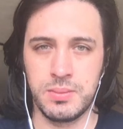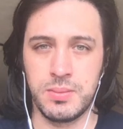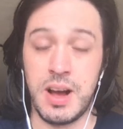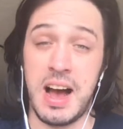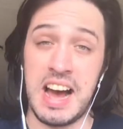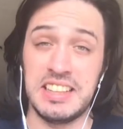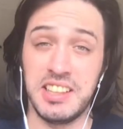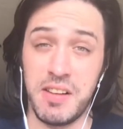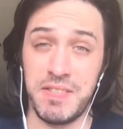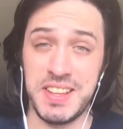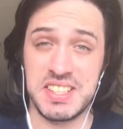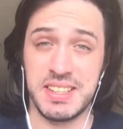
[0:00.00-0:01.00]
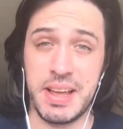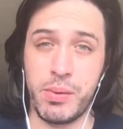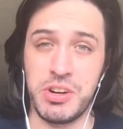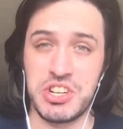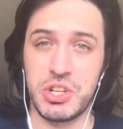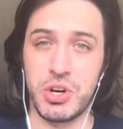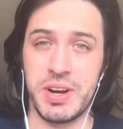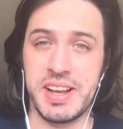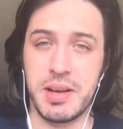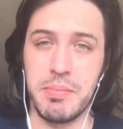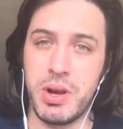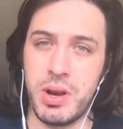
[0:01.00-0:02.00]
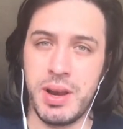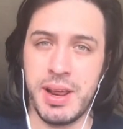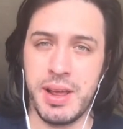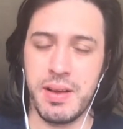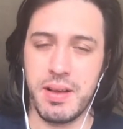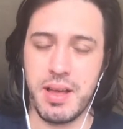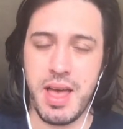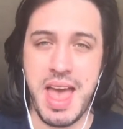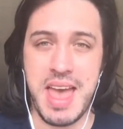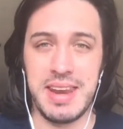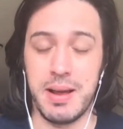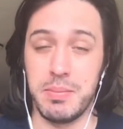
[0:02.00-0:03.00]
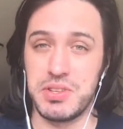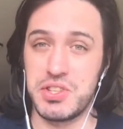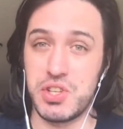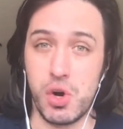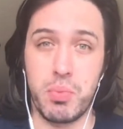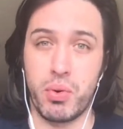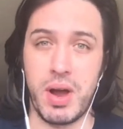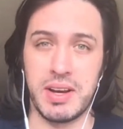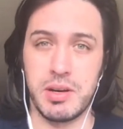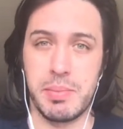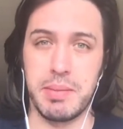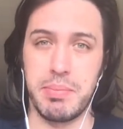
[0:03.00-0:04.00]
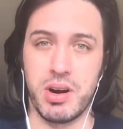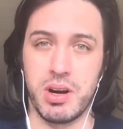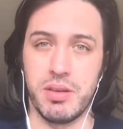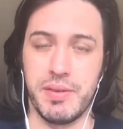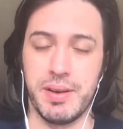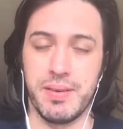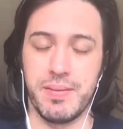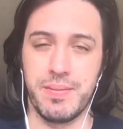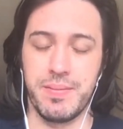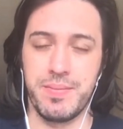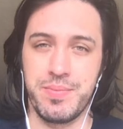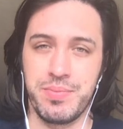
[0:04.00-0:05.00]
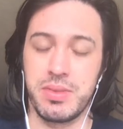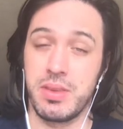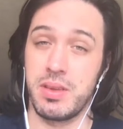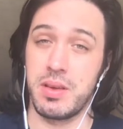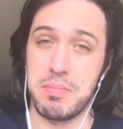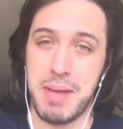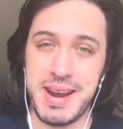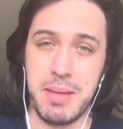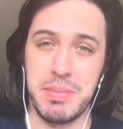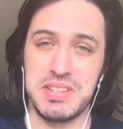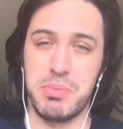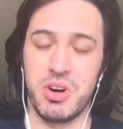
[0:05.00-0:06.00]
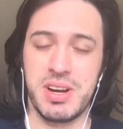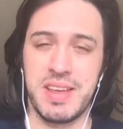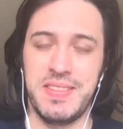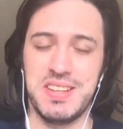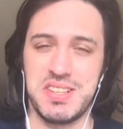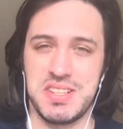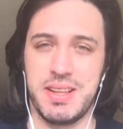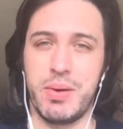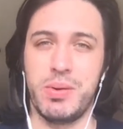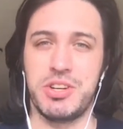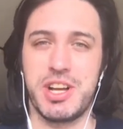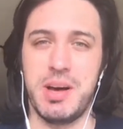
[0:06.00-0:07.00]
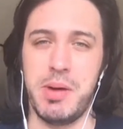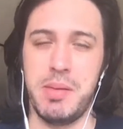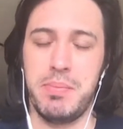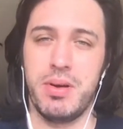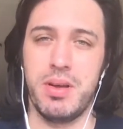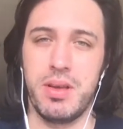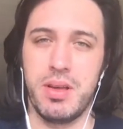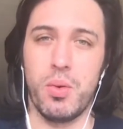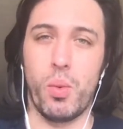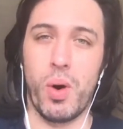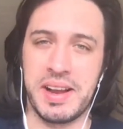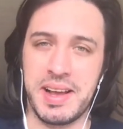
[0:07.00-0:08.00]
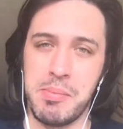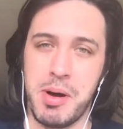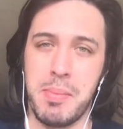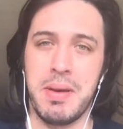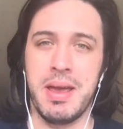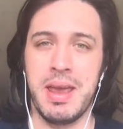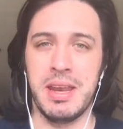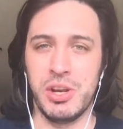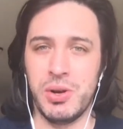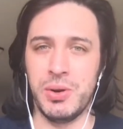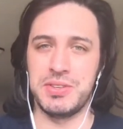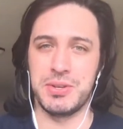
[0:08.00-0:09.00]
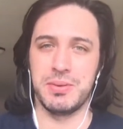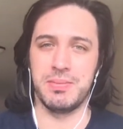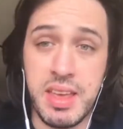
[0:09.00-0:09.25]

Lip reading: I love this language learning community, and I'm so proud to be a part of it. My name is Mark, and this is Language Come Up, where I come up and you do too.